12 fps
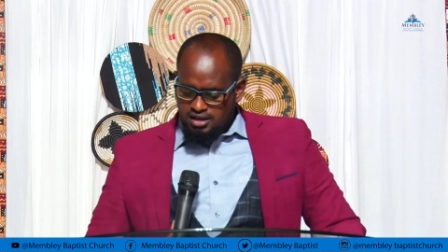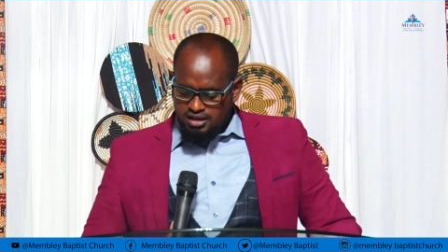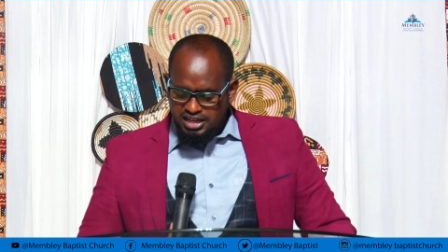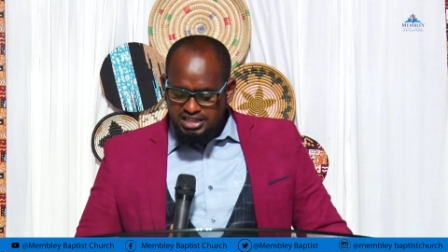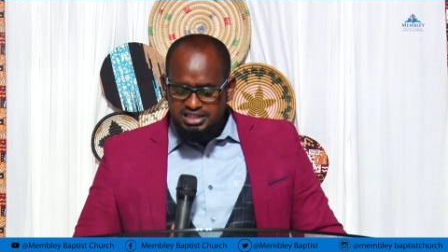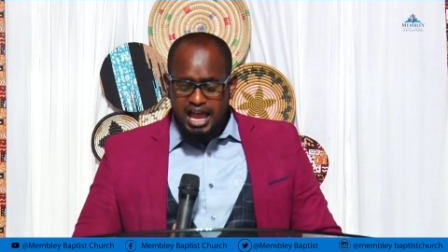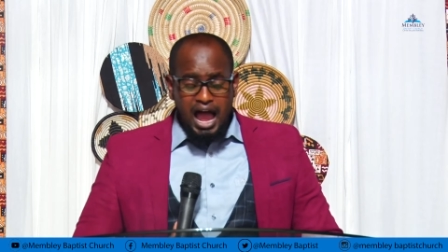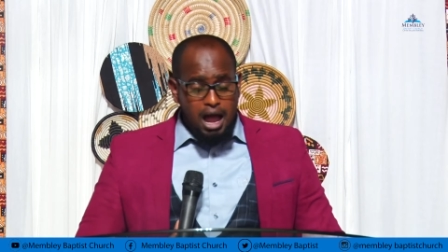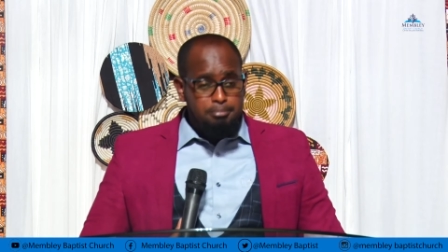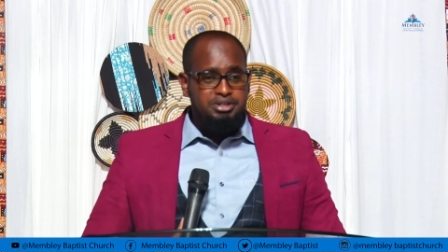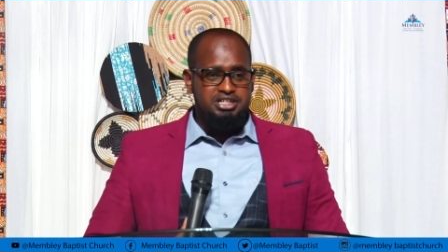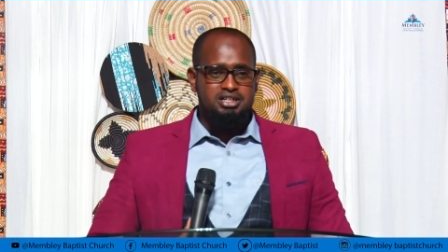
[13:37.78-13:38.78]
is
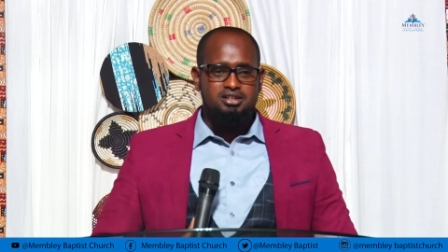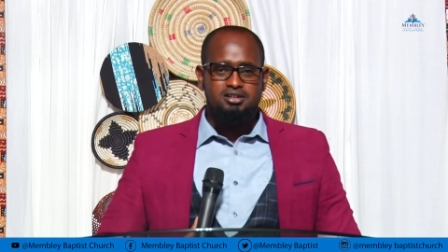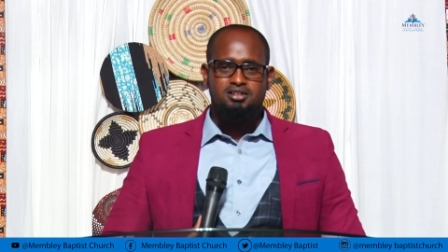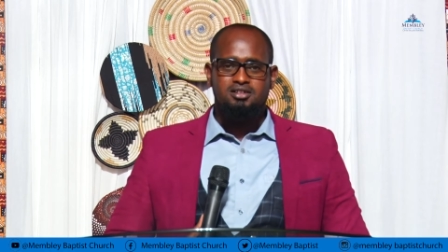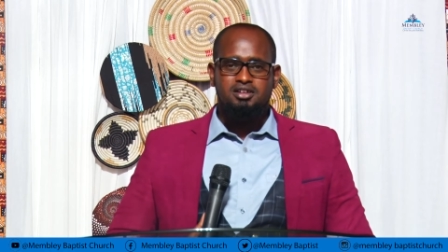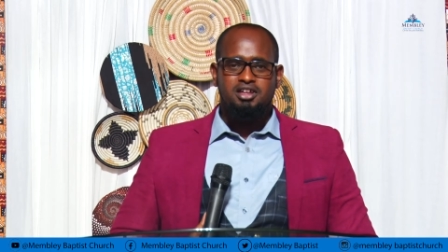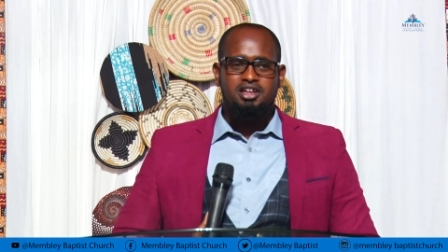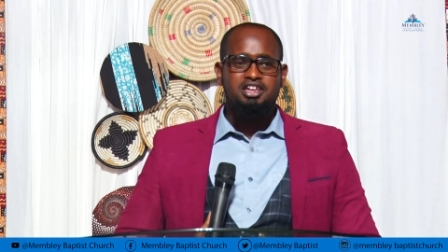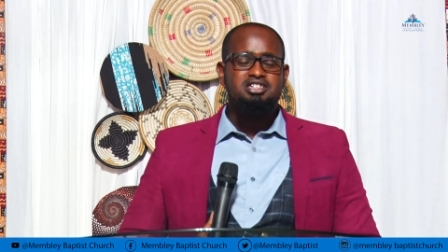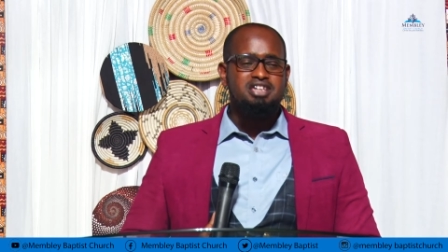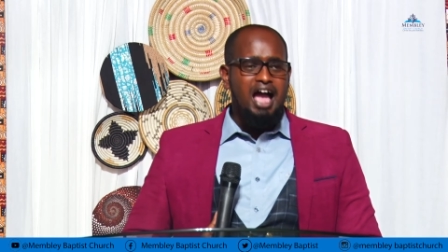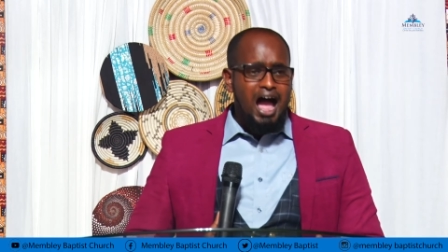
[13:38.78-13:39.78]
armed.
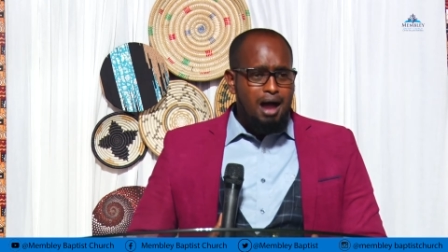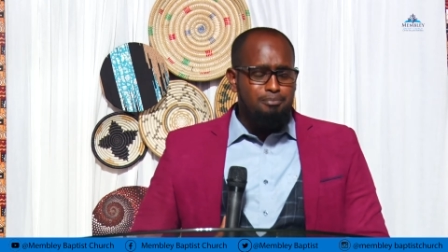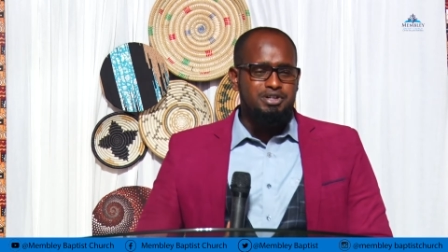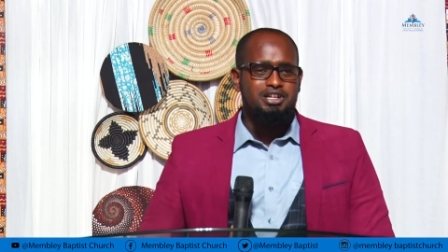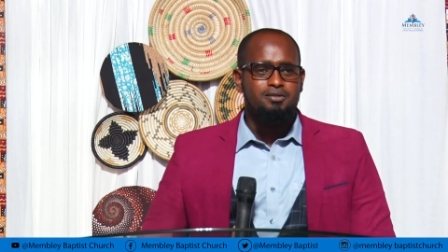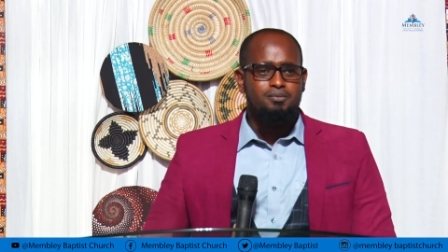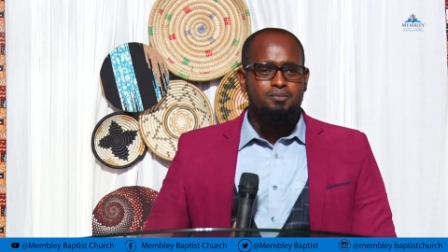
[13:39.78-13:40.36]
He's armed.